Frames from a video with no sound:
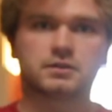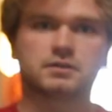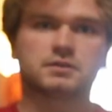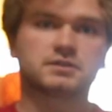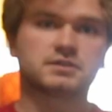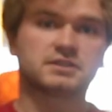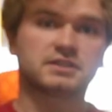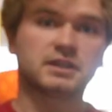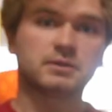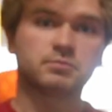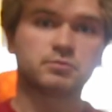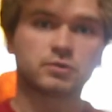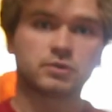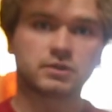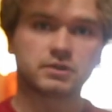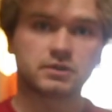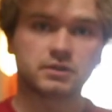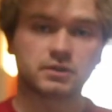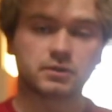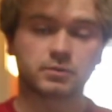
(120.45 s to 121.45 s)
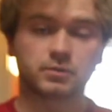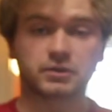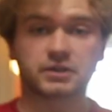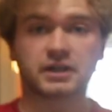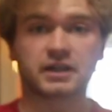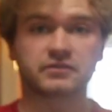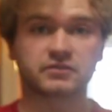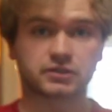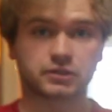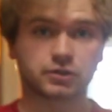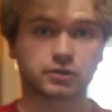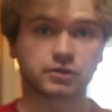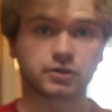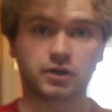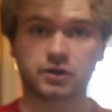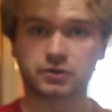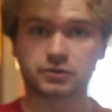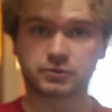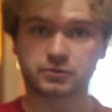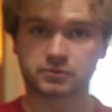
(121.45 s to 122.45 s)
Step 1, we're going to have to cook
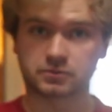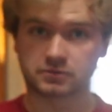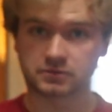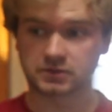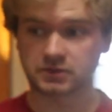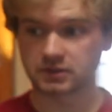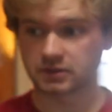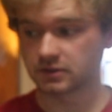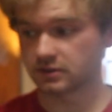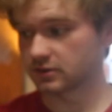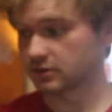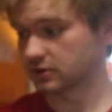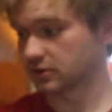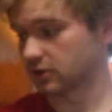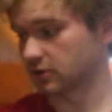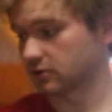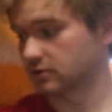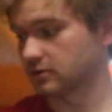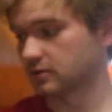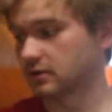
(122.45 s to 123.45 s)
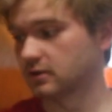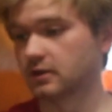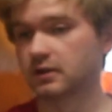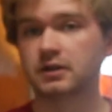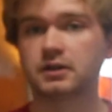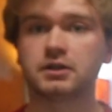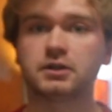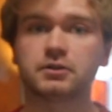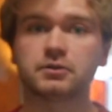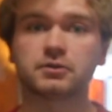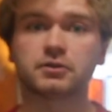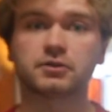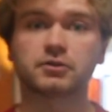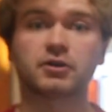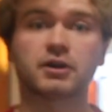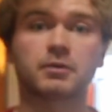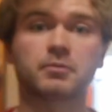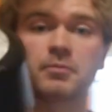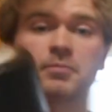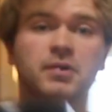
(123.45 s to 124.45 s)
our noodles. So we're going to
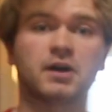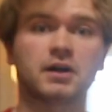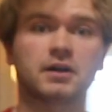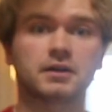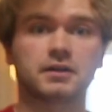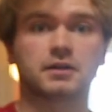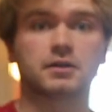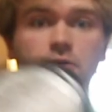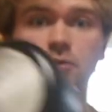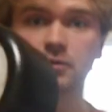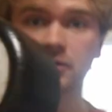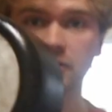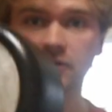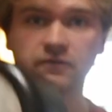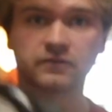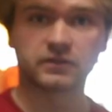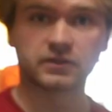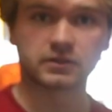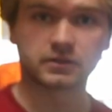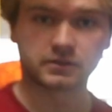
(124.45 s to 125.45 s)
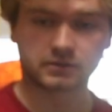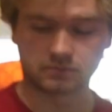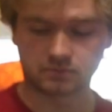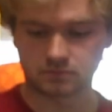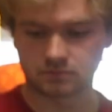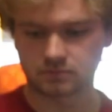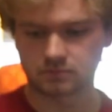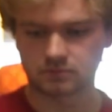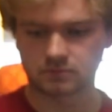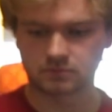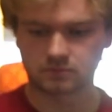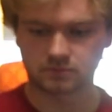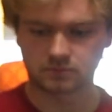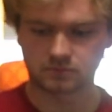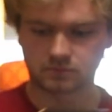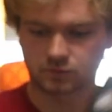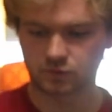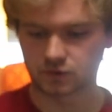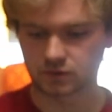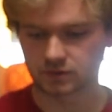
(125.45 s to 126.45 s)
grab a pot. We're going to fill it
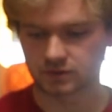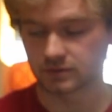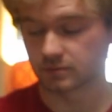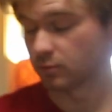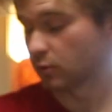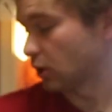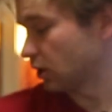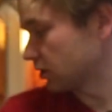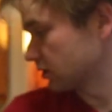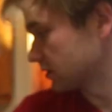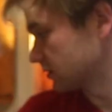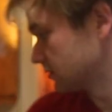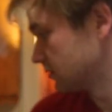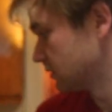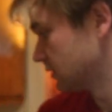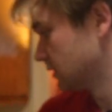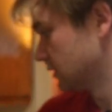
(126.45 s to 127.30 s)
with some water.